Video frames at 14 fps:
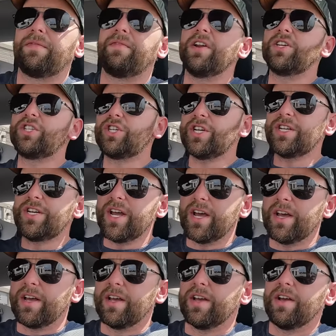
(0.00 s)
frigid
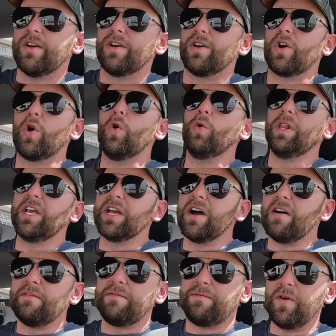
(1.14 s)
cooling
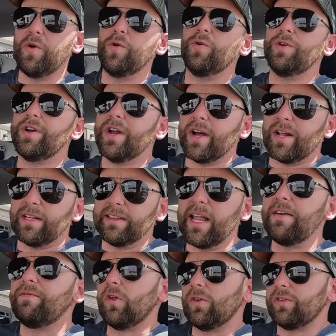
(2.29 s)
of food
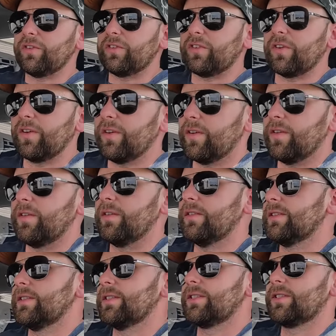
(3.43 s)
levels.
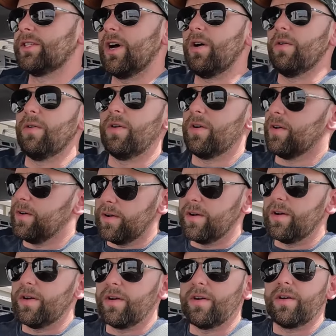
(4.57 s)
So
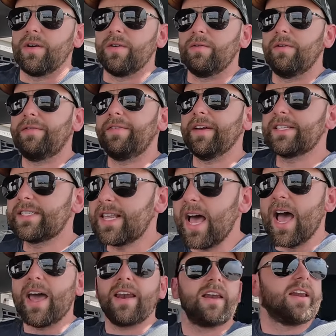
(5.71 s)
we fixed
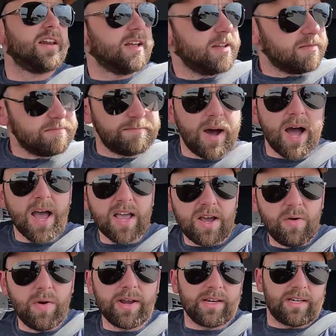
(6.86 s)
that by
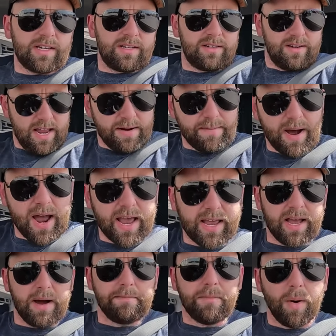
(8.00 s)
going and
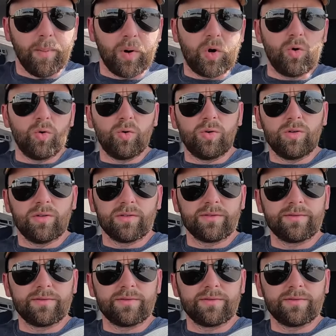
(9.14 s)
buying a Mobile Cool